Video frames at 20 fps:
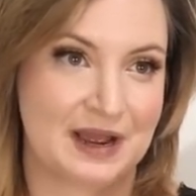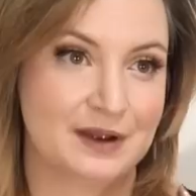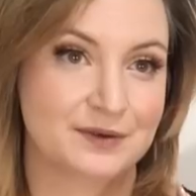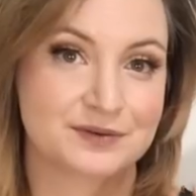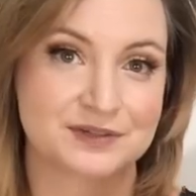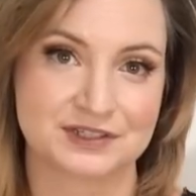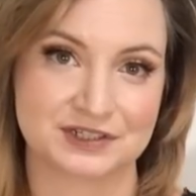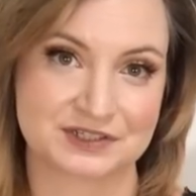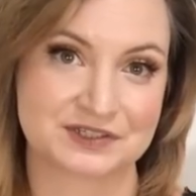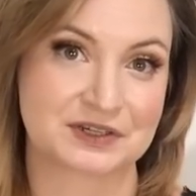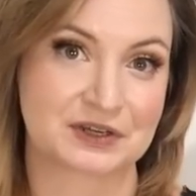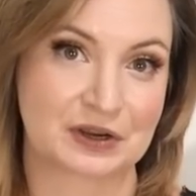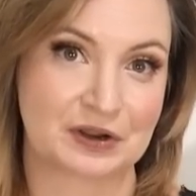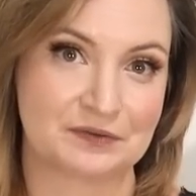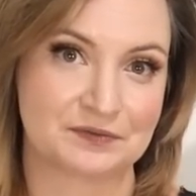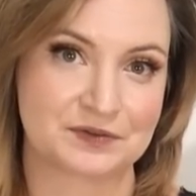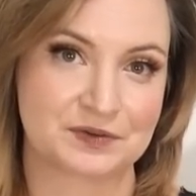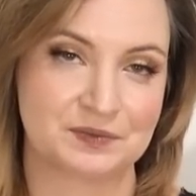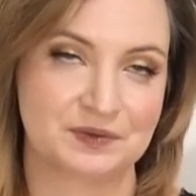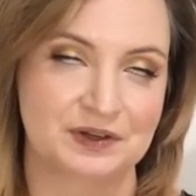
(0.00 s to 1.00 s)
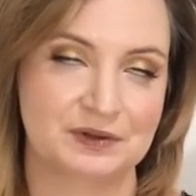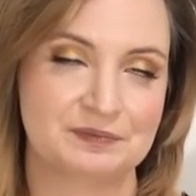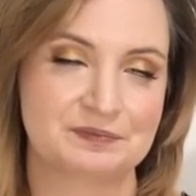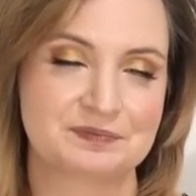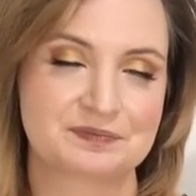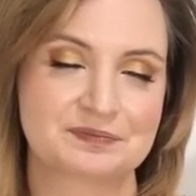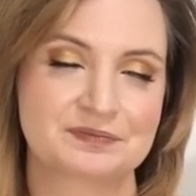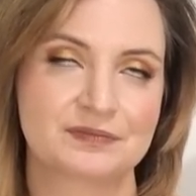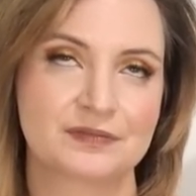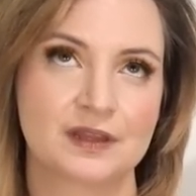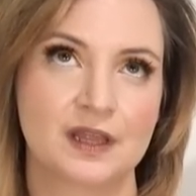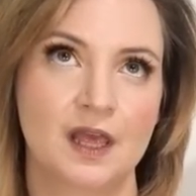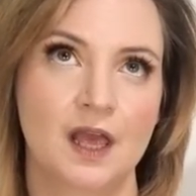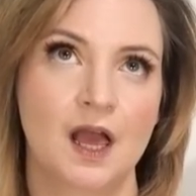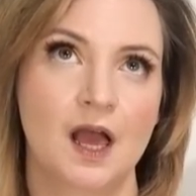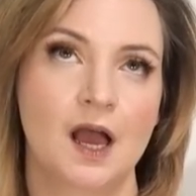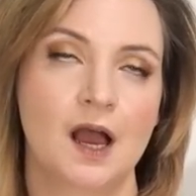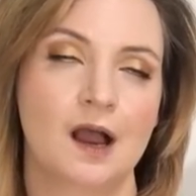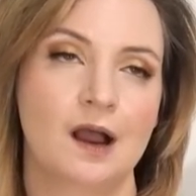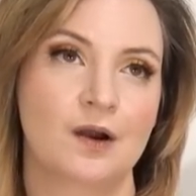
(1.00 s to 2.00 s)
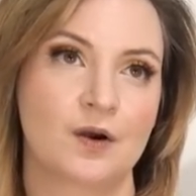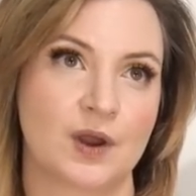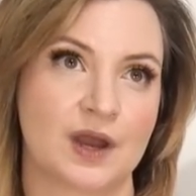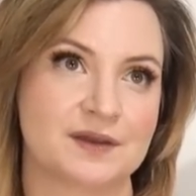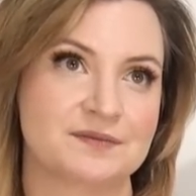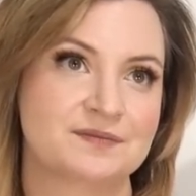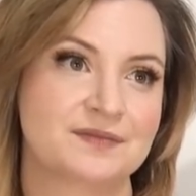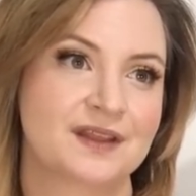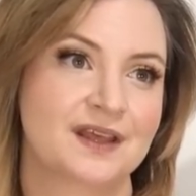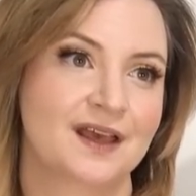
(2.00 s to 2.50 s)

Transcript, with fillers: I was just uncomfortable. Okay.